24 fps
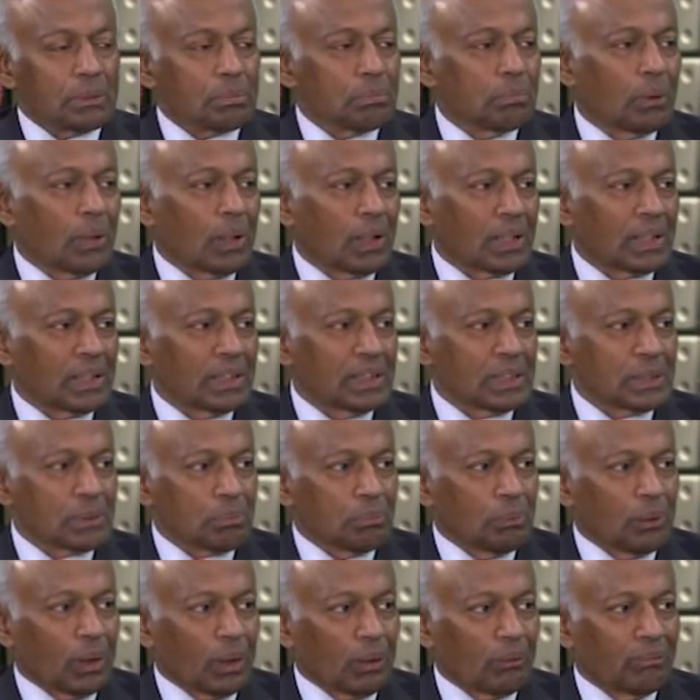born in a
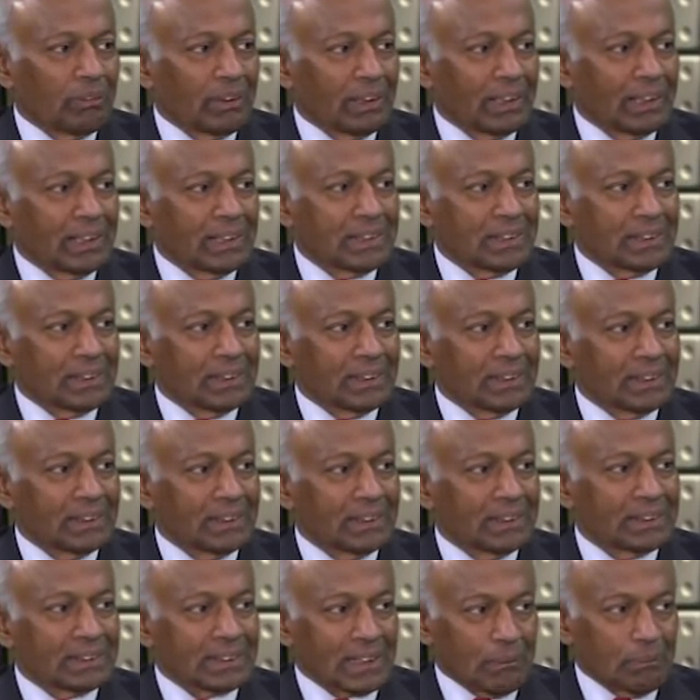small village in
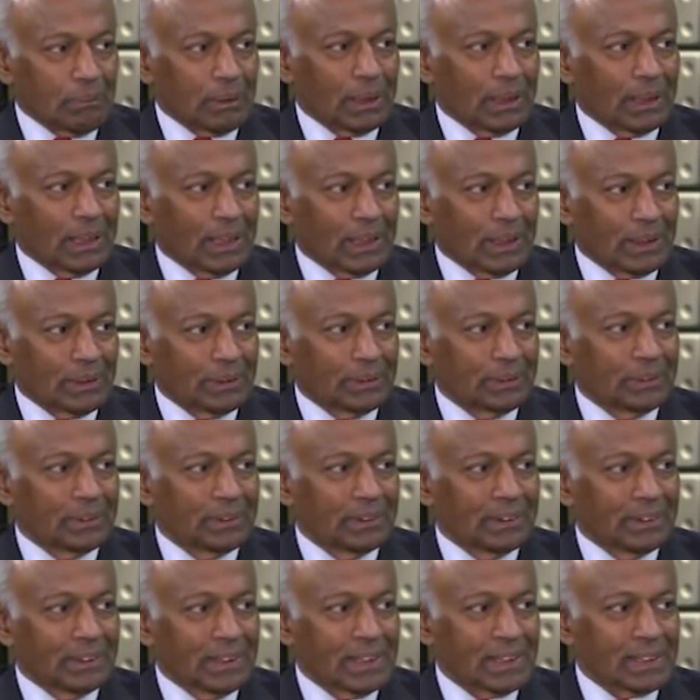Tamil Nadu,
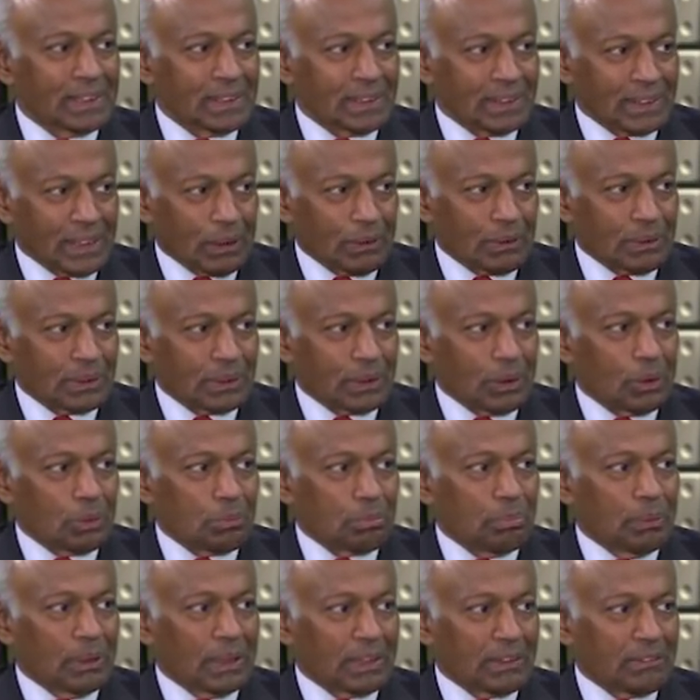in the
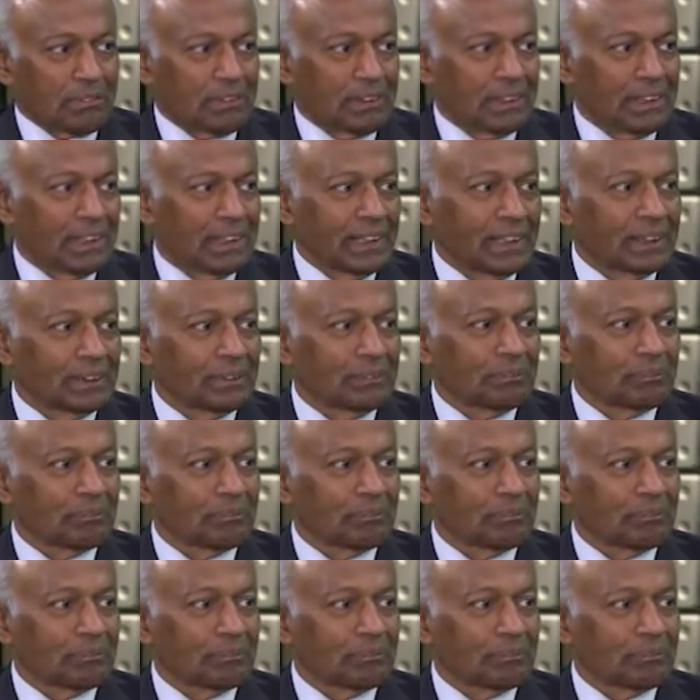south part of India.